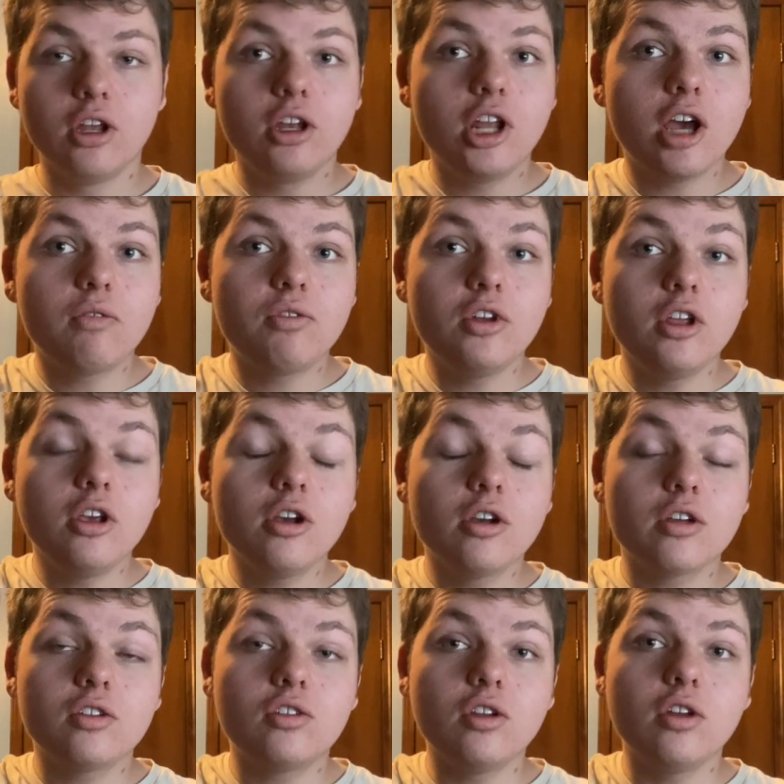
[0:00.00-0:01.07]
Now if you're new here,
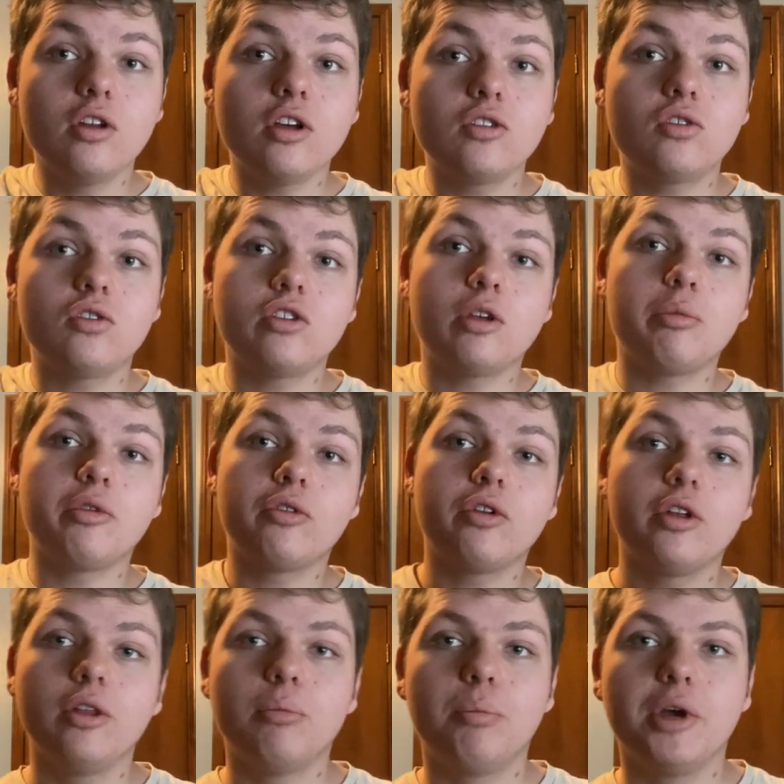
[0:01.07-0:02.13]
consider now just something to
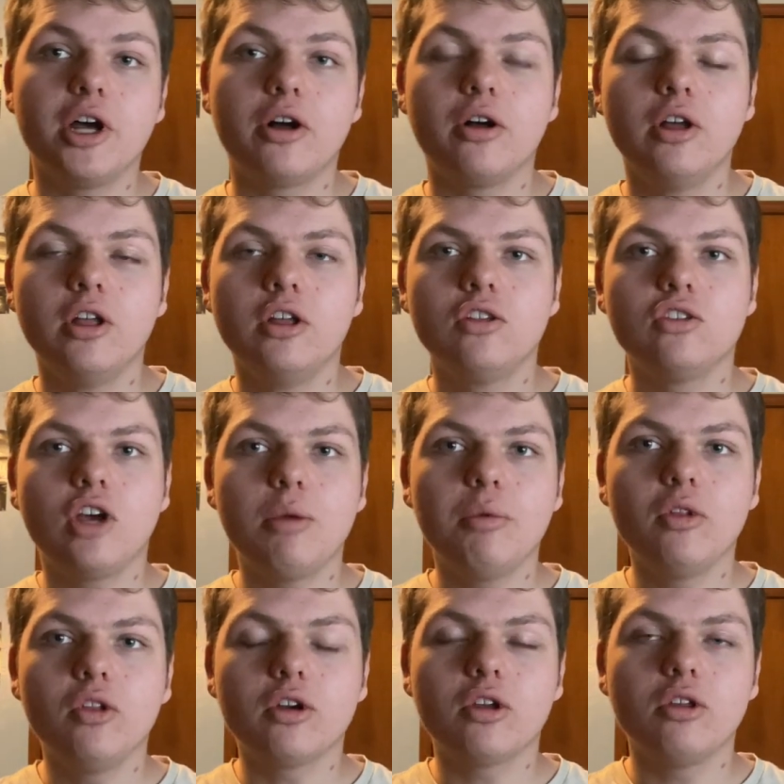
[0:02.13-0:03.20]
ring the bell. So I've
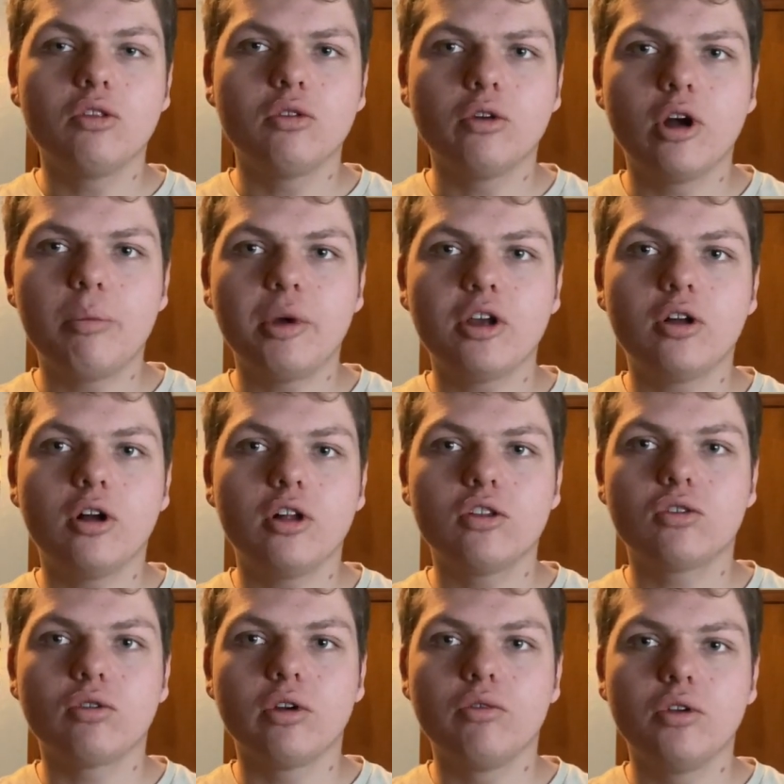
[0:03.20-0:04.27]
been looking through all my
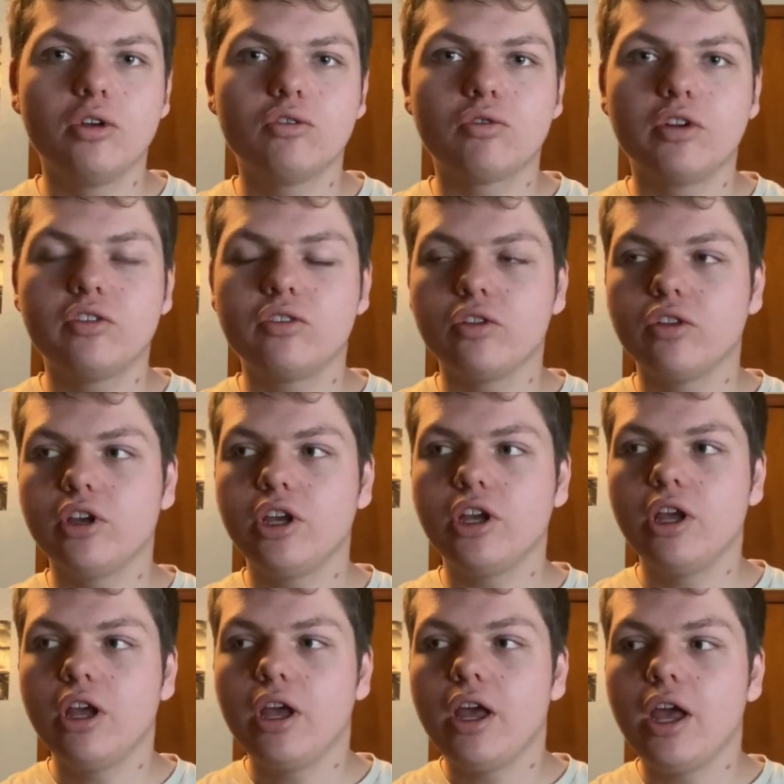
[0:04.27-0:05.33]
console reviews recently,
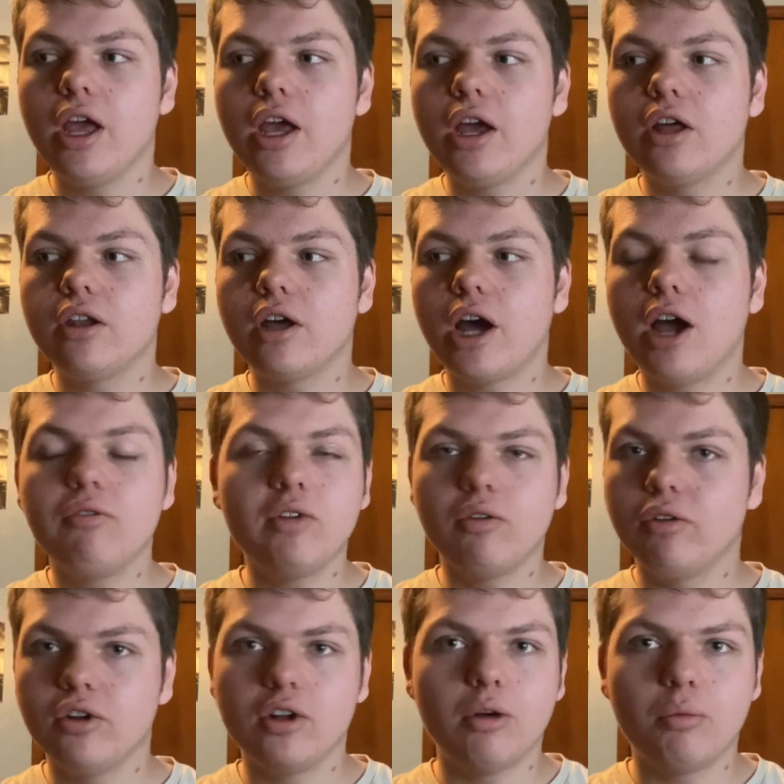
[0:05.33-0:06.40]
and I've
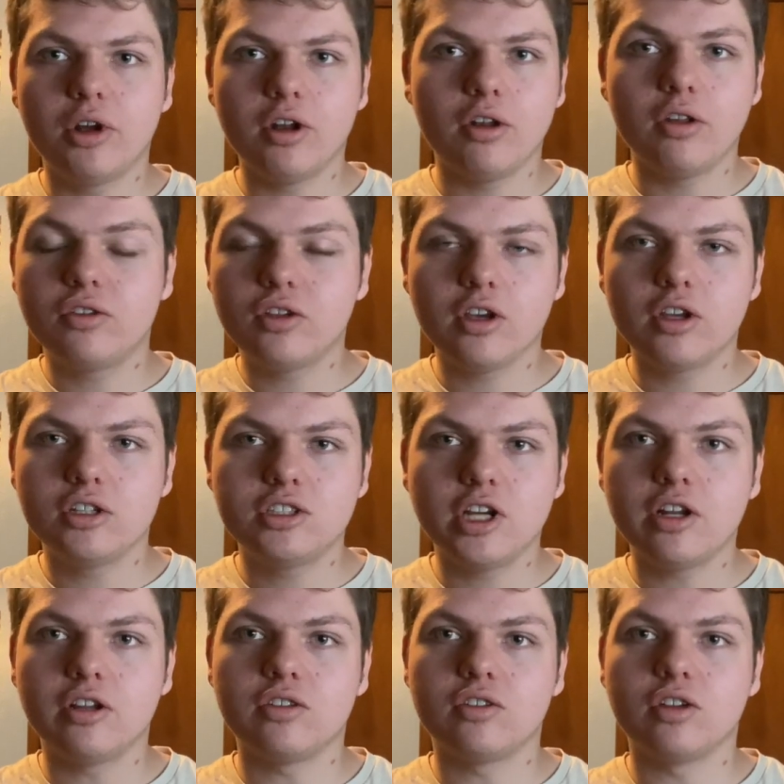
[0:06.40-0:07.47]
never done one on the Sega
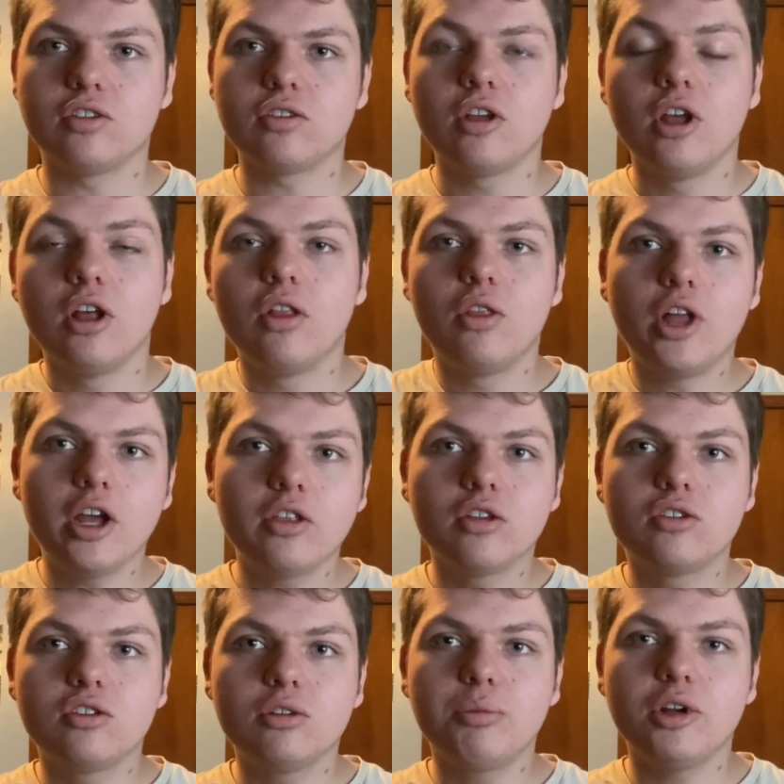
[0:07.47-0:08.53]
Genesis. Like the
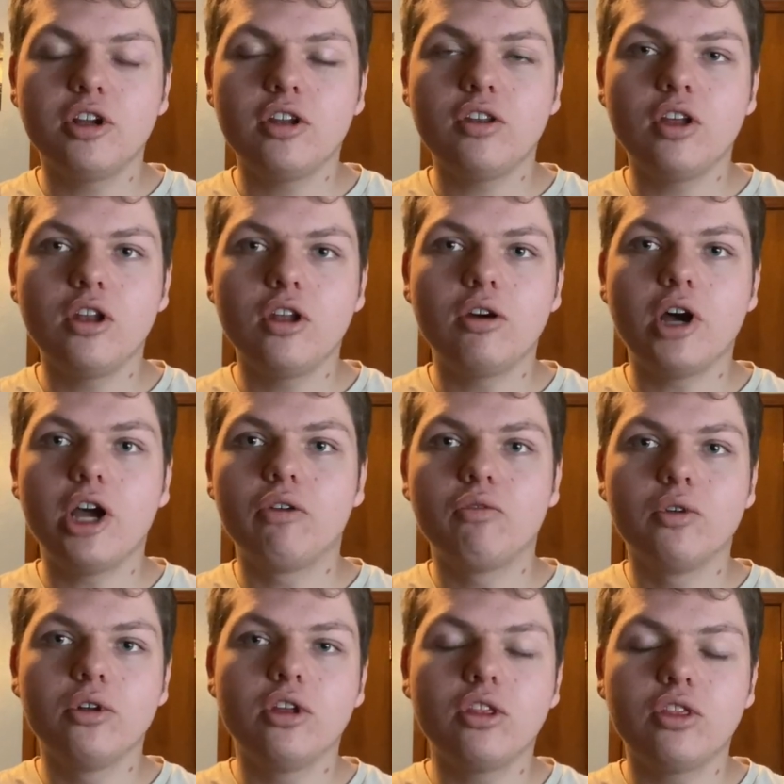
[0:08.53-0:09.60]
Super Nintendo, I
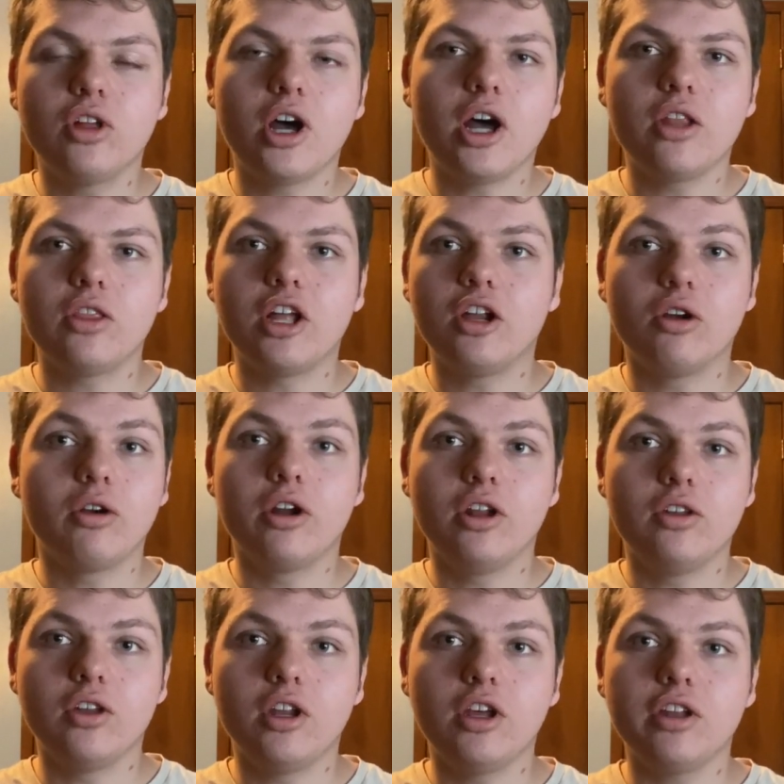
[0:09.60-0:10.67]
really thought that I already
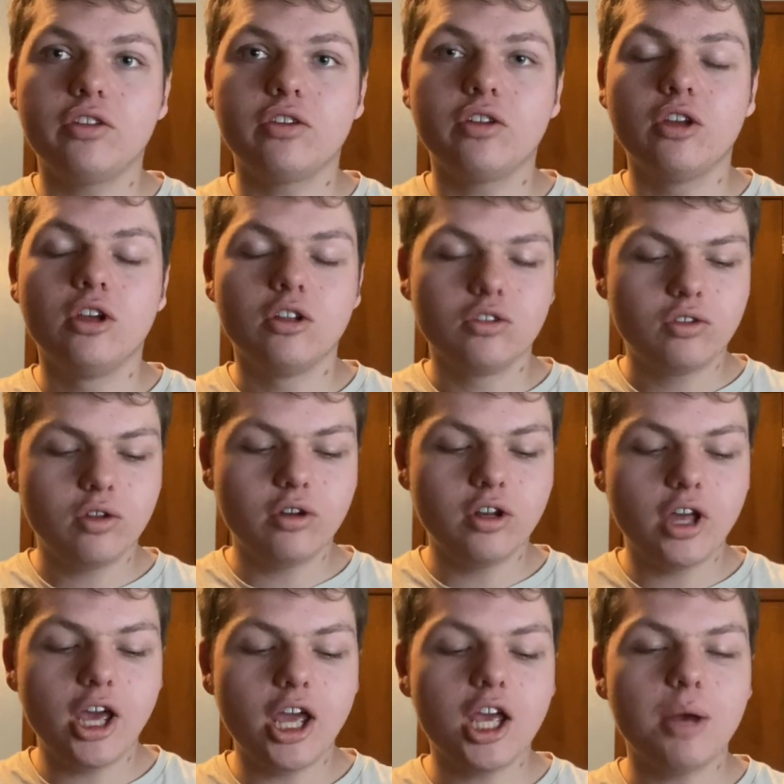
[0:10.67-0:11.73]
did it. So
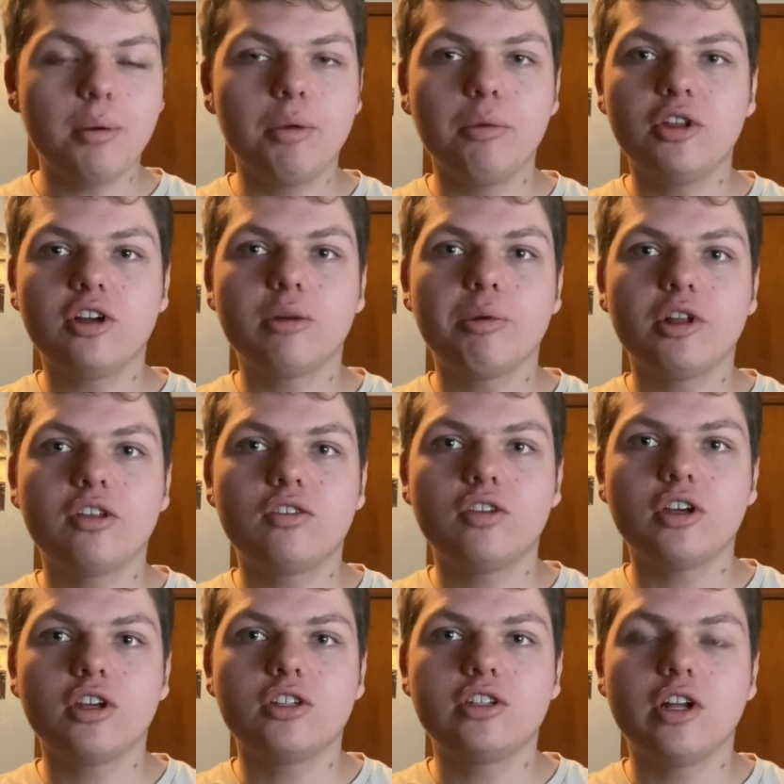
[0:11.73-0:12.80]
today, I'm going to be talking about the
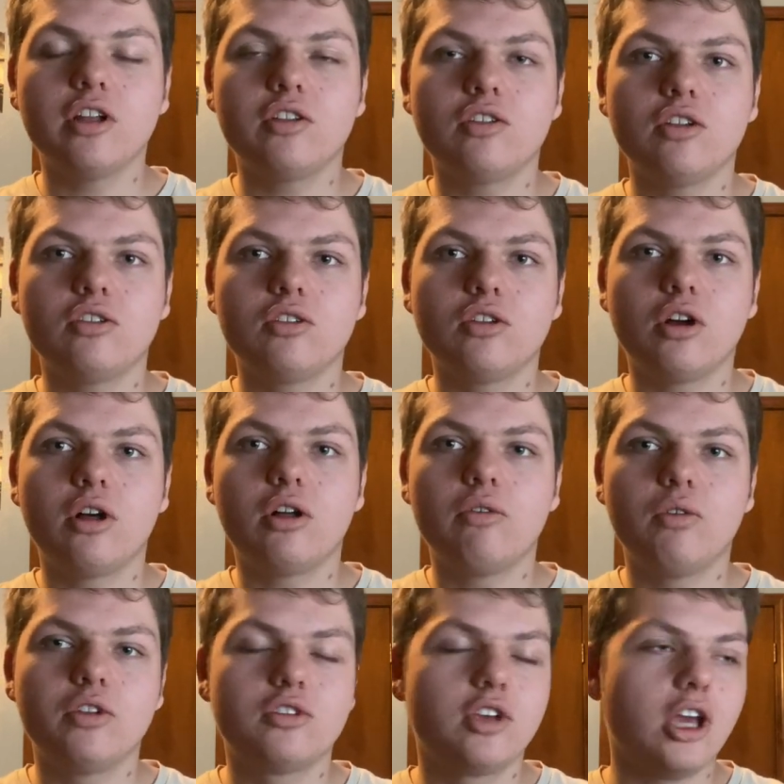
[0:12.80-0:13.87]
Sega Genesis and all of
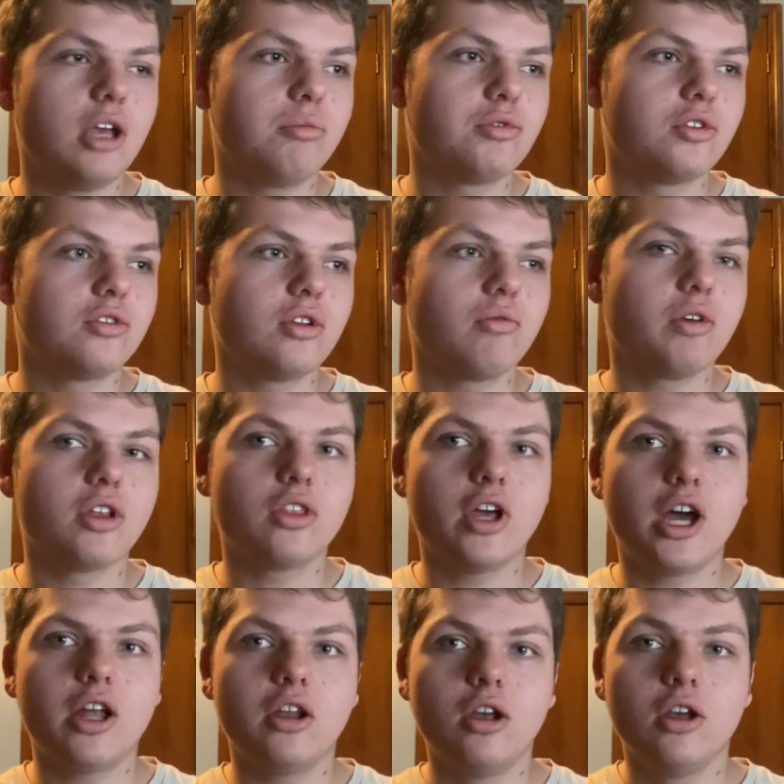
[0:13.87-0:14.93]
its games and stuff like
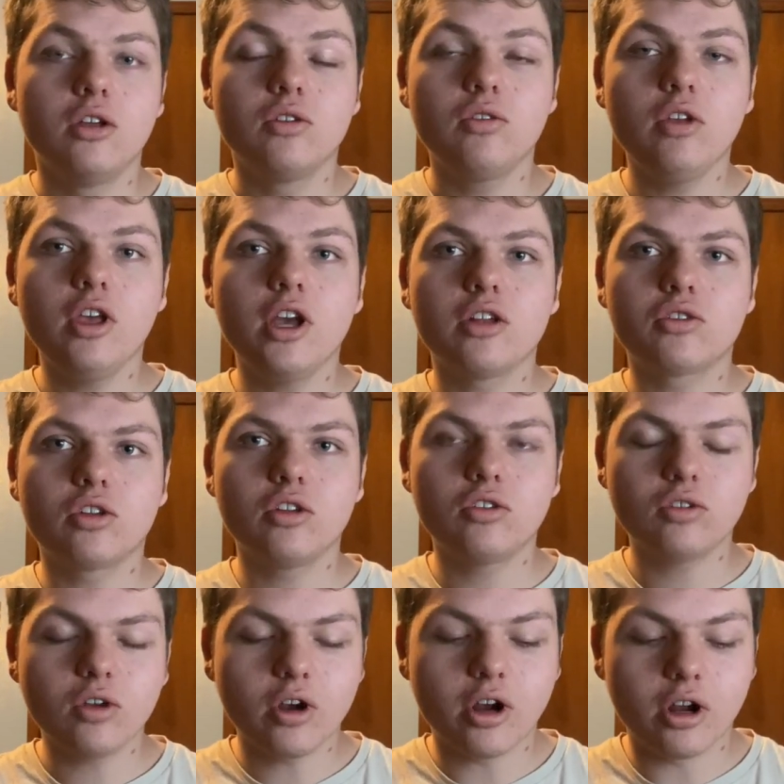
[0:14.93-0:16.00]
that. So yeah, let's get
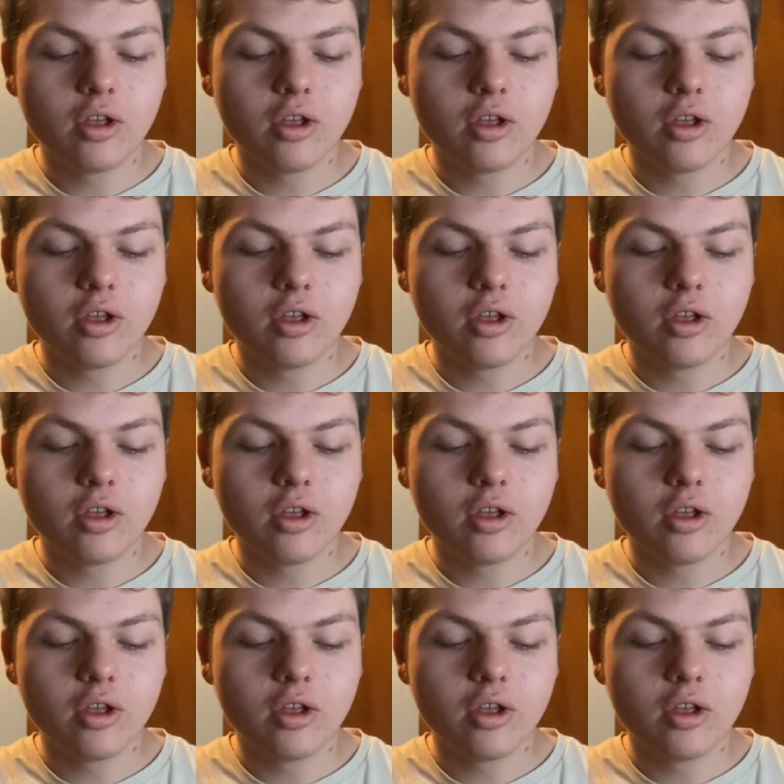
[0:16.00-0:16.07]
started.